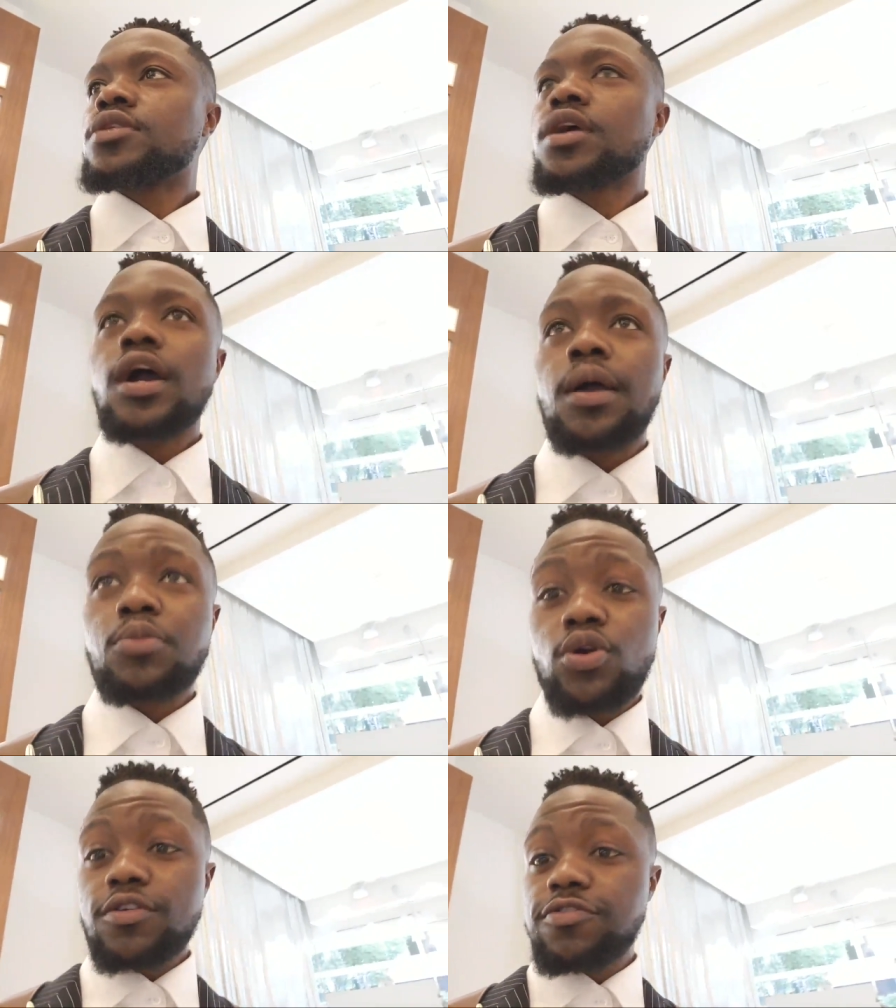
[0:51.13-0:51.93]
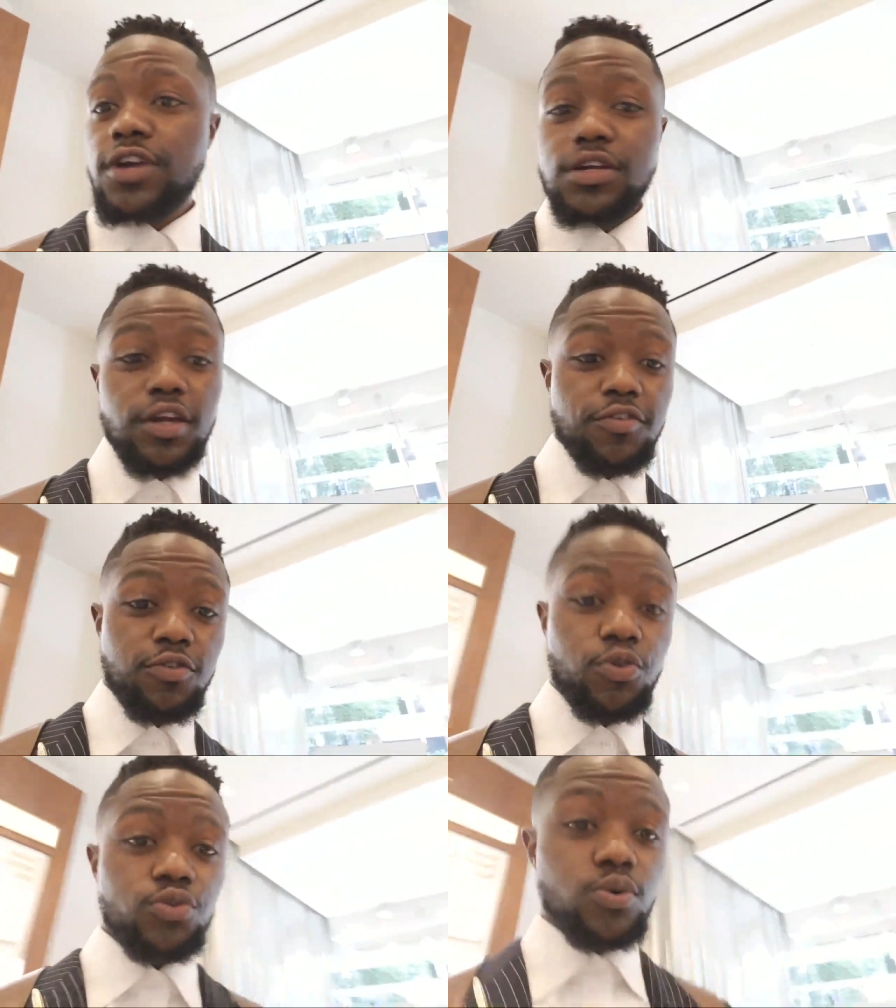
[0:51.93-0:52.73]
I'm gonna find out for
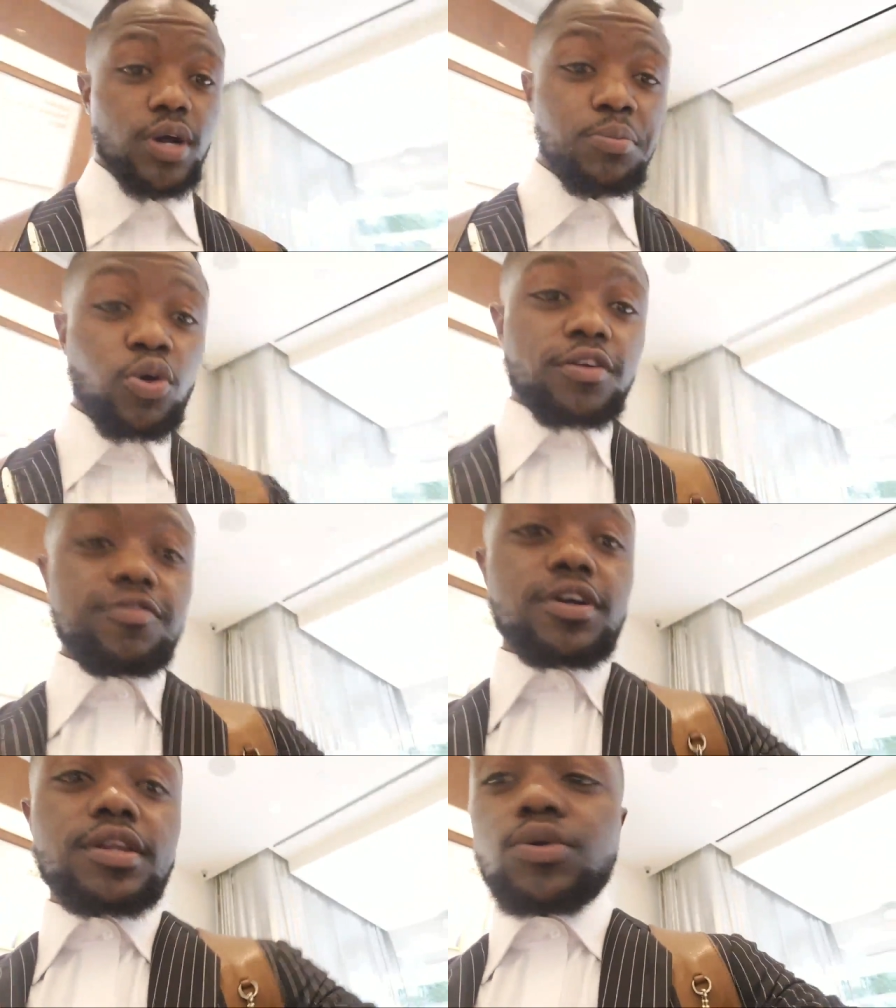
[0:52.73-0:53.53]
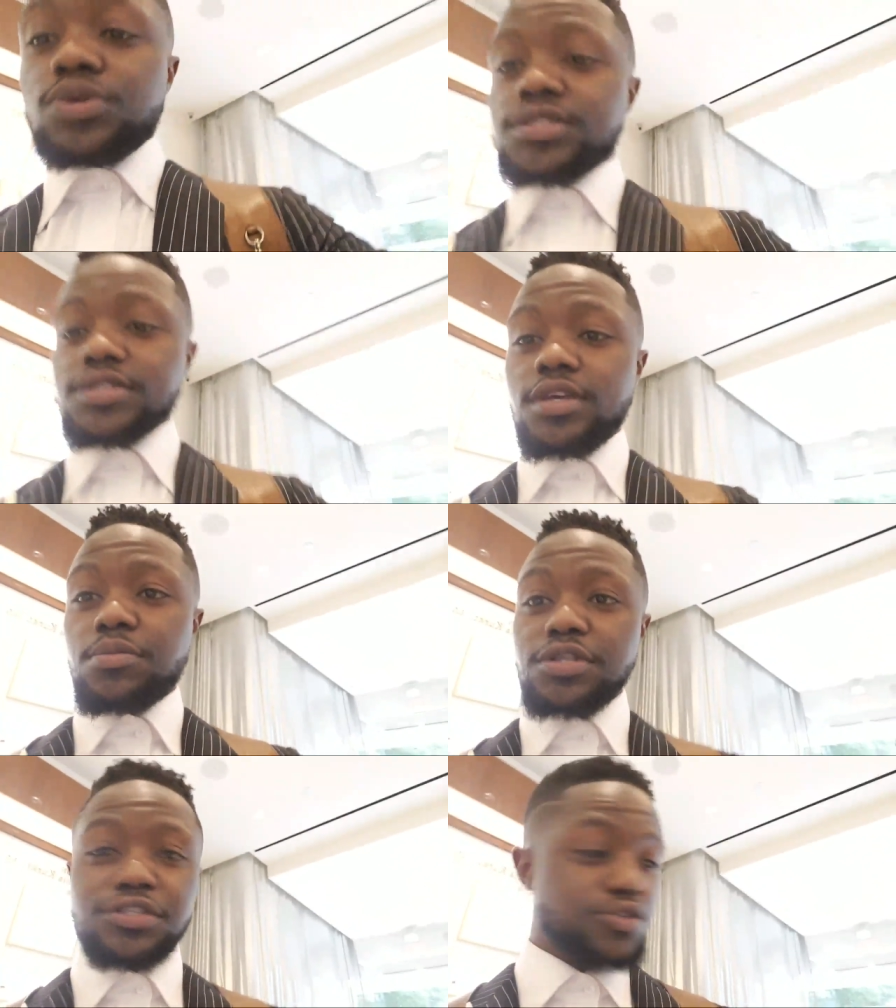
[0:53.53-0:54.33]
you. I'm gonna find out what's the name of
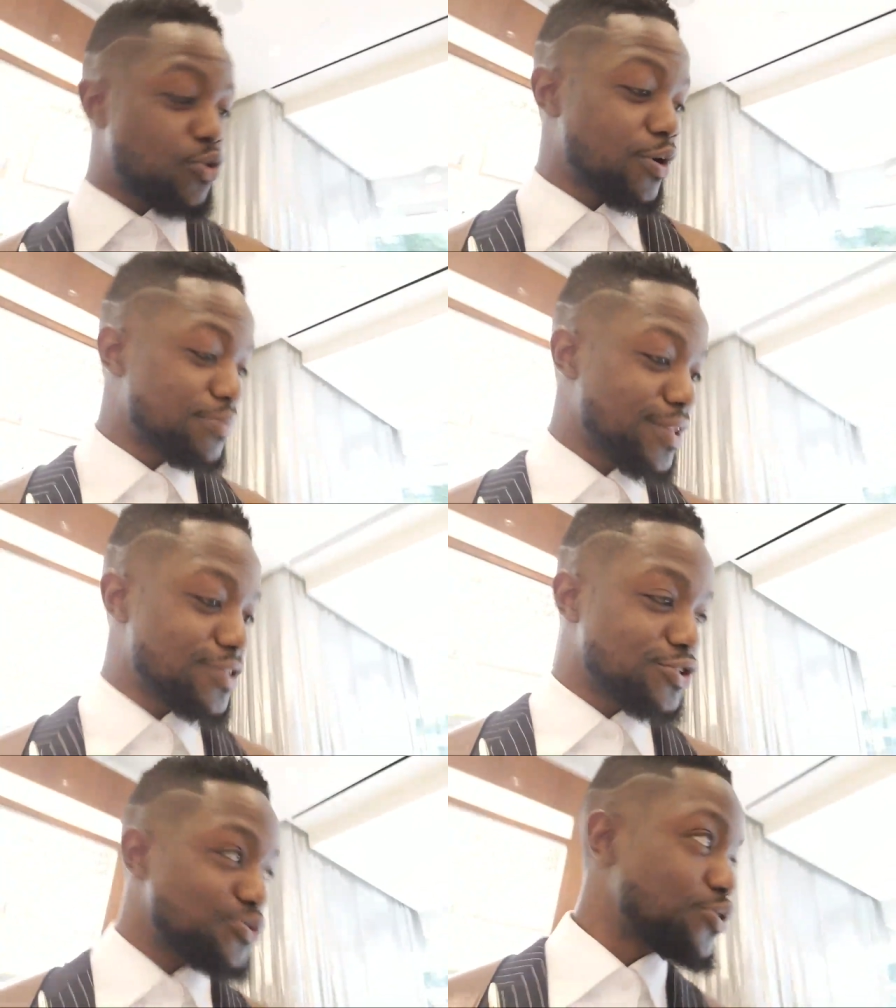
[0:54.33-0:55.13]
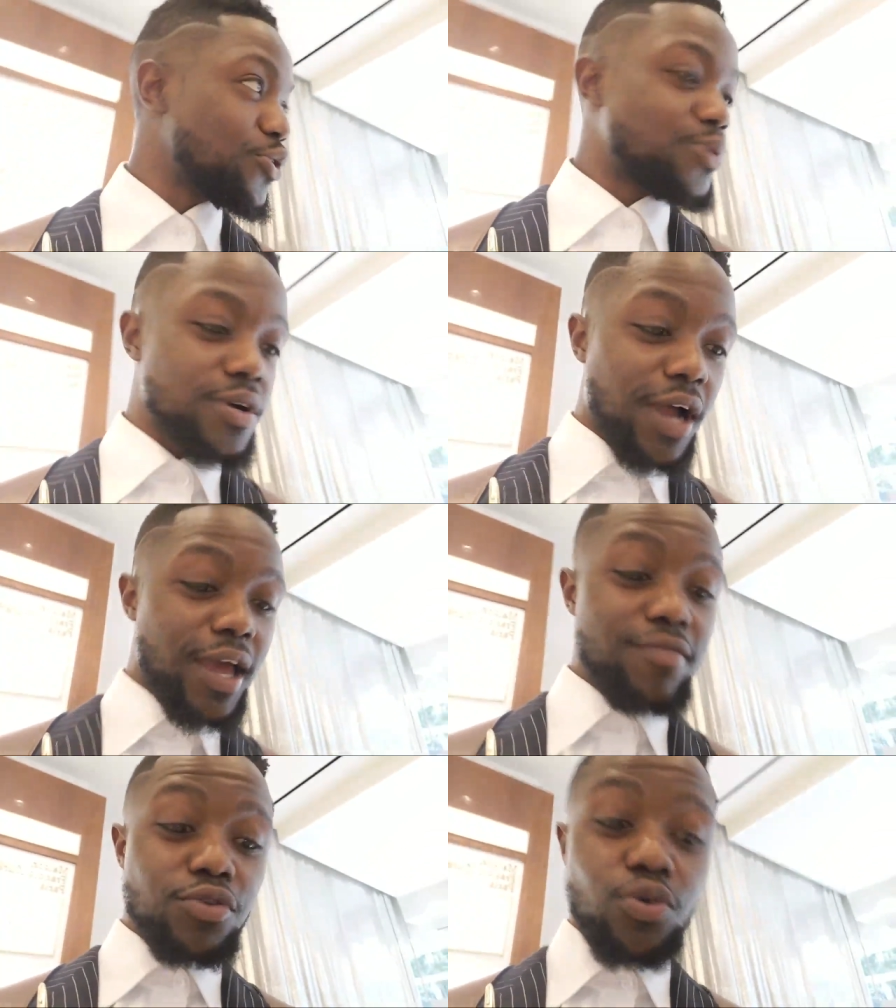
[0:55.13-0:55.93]
the store. I'm gonna let you know. I
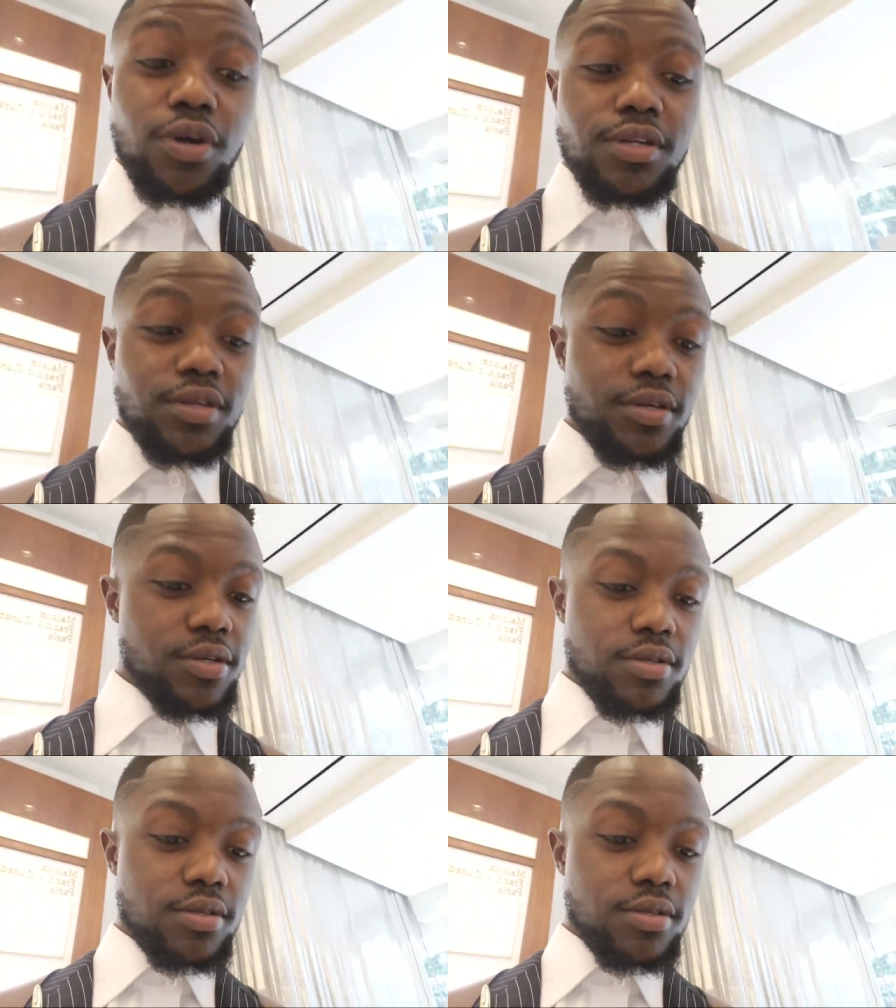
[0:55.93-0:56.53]
have no idea.